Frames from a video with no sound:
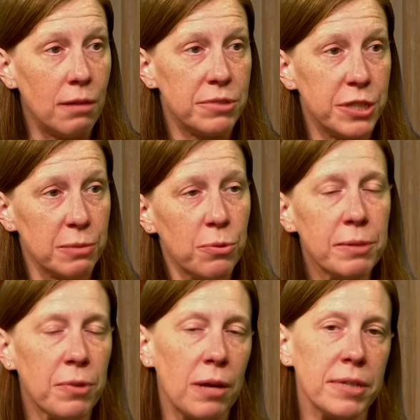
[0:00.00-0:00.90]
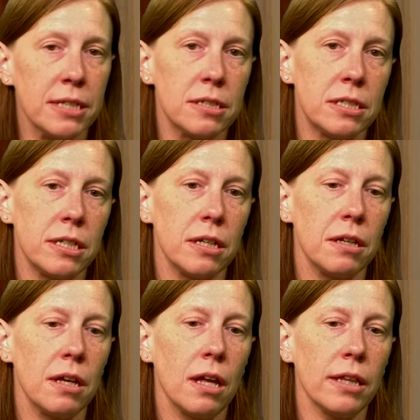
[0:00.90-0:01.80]
to your point, Bobbie, is to
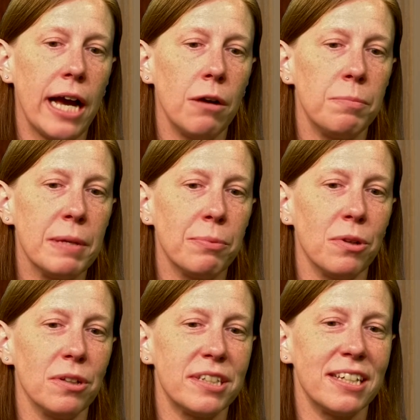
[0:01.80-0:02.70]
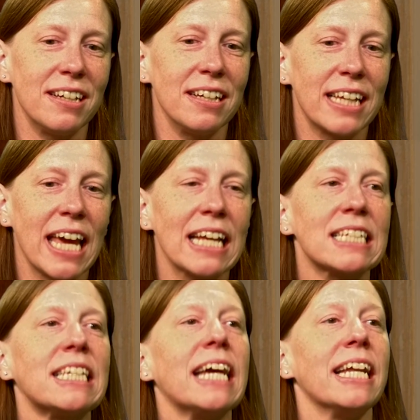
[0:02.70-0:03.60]
allow people to get
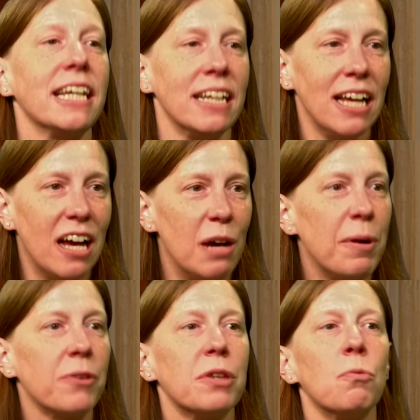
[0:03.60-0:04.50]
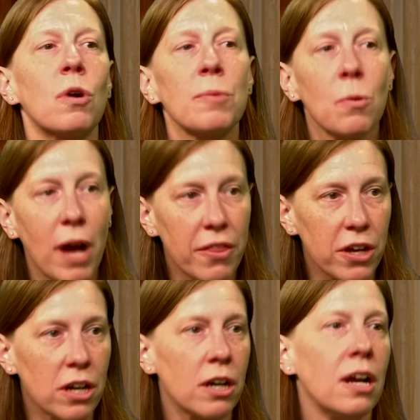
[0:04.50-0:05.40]
excited about the warmer
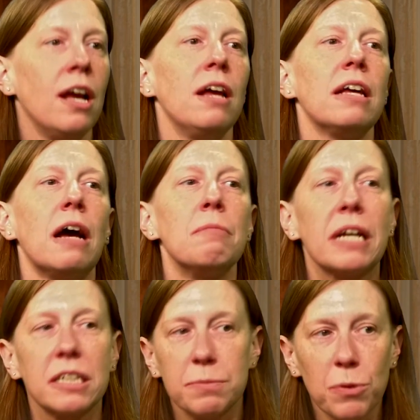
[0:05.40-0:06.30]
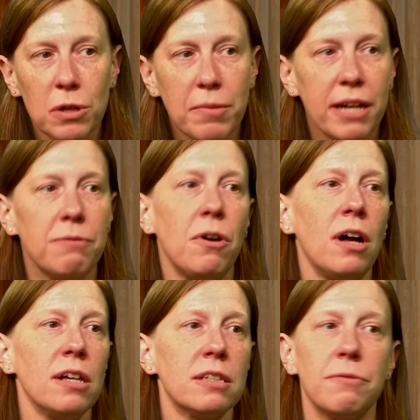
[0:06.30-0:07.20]
weather. Yeah. Explore Mine
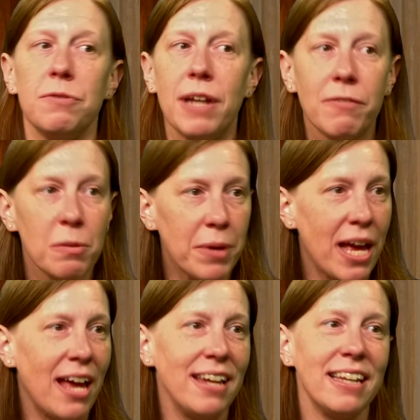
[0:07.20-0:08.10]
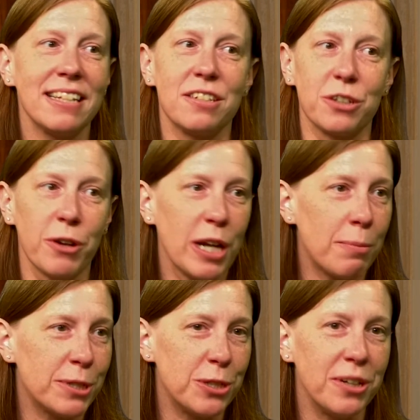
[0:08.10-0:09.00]
Falls. If you've never been, this is a great
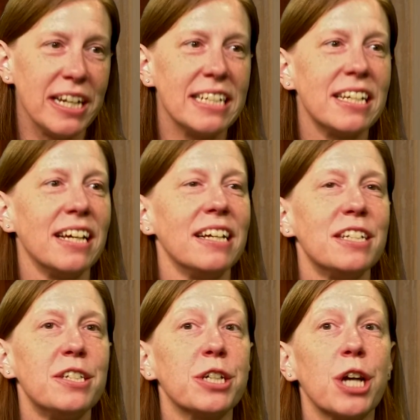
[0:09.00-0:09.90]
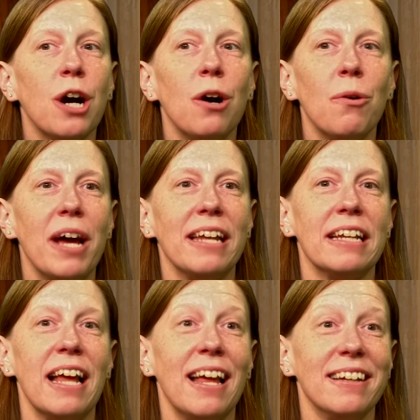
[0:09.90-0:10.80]
opportunity, great opportunity to, yeah. to go and,
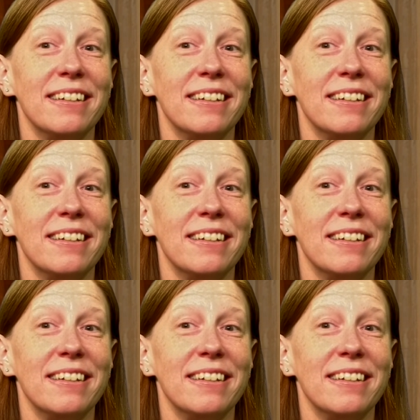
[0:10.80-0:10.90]
and